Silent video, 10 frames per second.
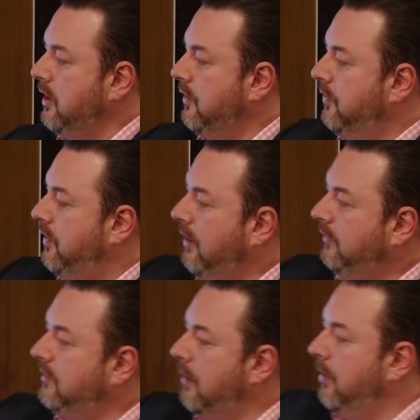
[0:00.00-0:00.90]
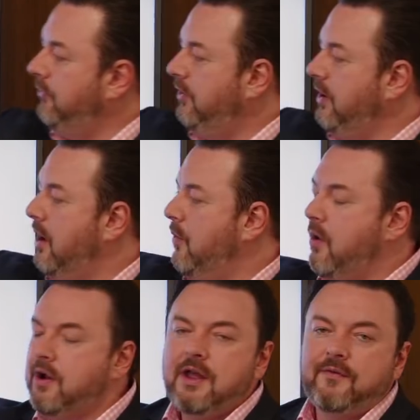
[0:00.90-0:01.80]
these suburbs here
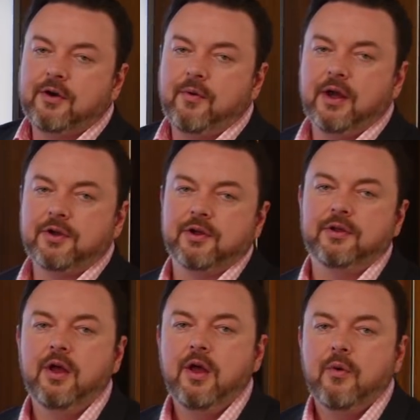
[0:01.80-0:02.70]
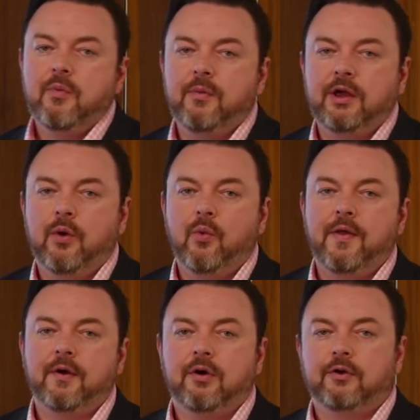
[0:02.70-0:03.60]
won't have a correction when we hit
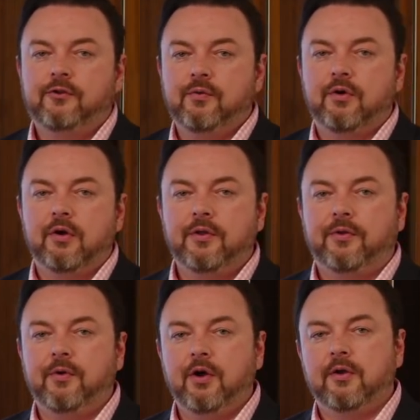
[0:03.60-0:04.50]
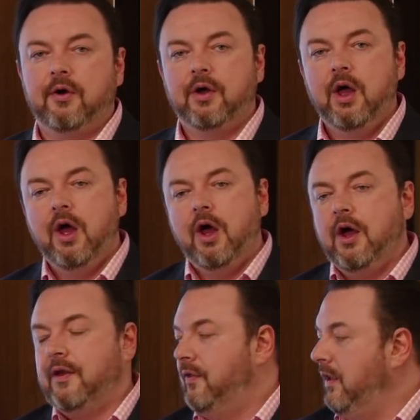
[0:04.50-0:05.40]
1 o'clock, 2 o'clock, and 3 o'clock.
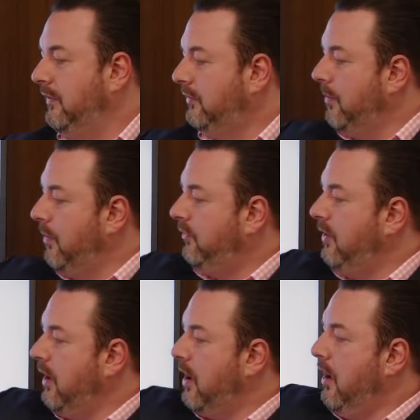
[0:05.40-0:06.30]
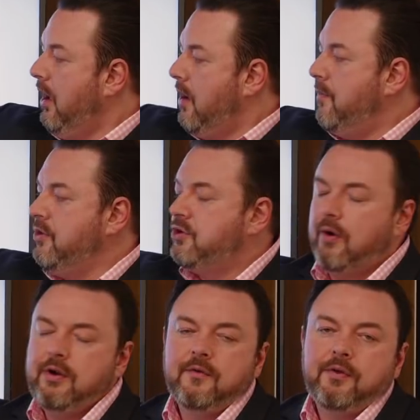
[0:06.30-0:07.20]
These suburbs here,
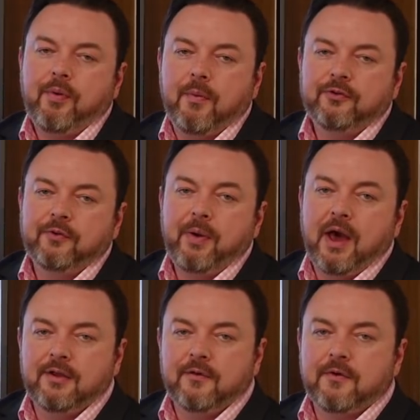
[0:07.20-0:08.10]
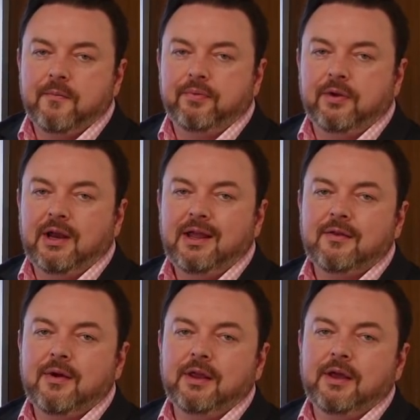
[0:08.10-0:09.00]
majority of the properties are paid off completely and
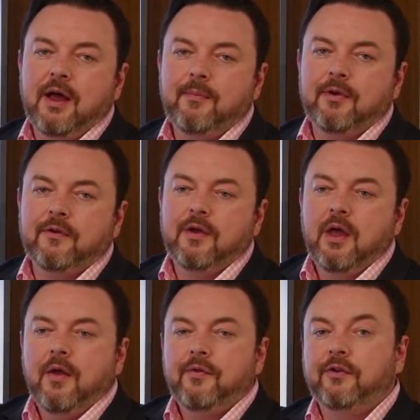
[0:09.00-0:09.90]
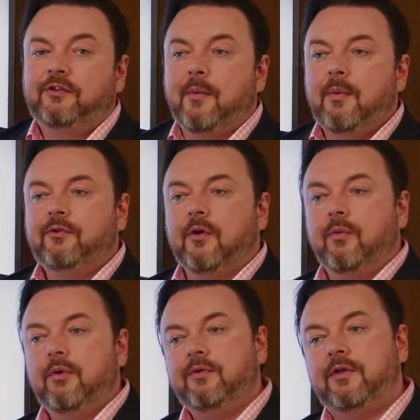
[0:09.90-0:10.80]
they're unencumbered. The suburbs that
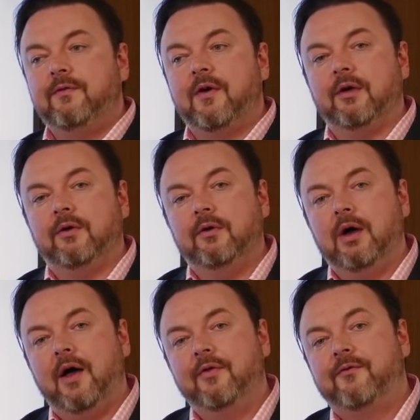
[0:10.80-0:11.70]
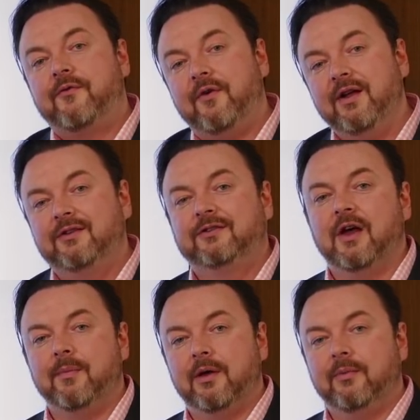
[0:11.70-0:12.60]
will devalue are the fringe
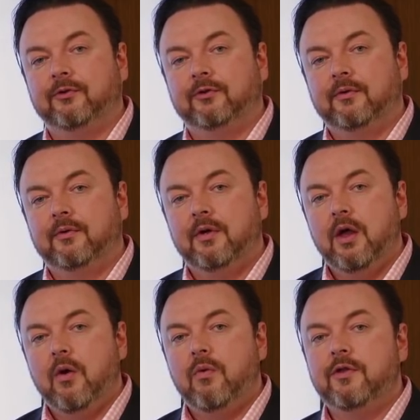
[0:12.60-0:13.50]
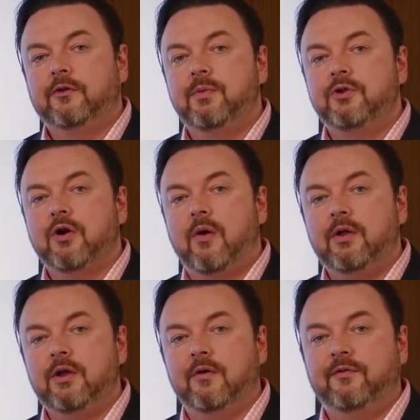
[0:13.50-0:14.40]
suburbs, where there's
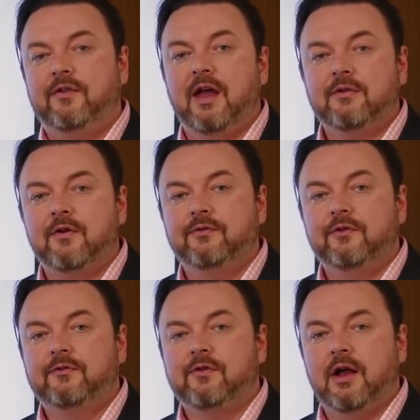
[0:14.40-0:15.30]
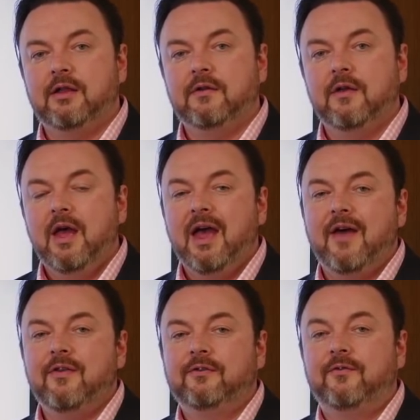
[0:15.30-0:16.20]
majority of debt concentrated
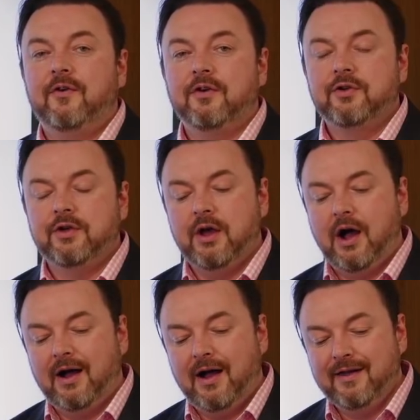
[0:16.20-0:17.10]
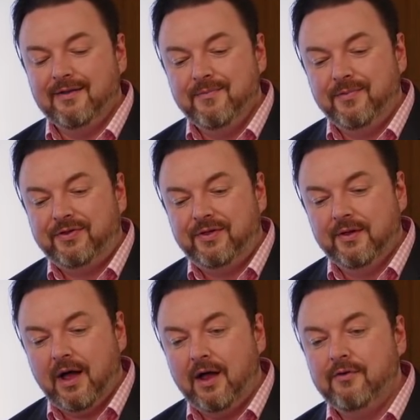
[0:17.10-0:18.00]
and there's virtually
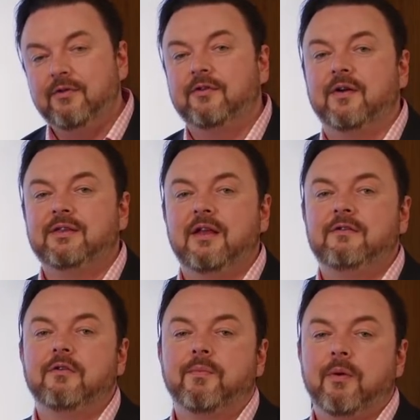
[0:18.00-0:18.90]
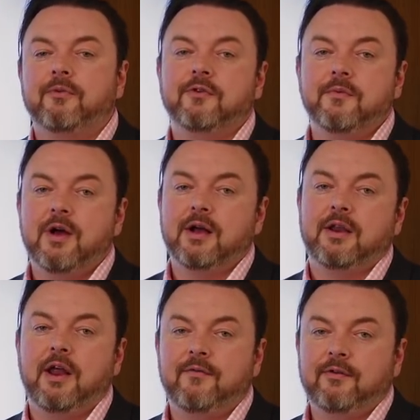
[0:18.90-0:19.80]
hundreds of identical properties on the
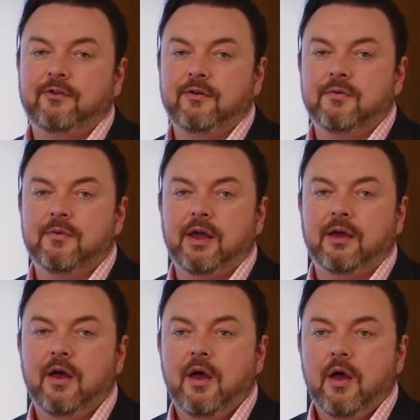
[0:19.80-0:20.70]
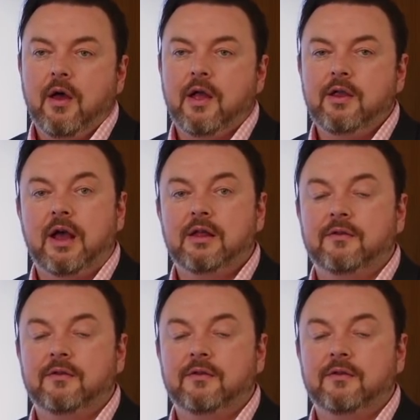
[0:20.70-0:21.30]
market every single week, and you cannot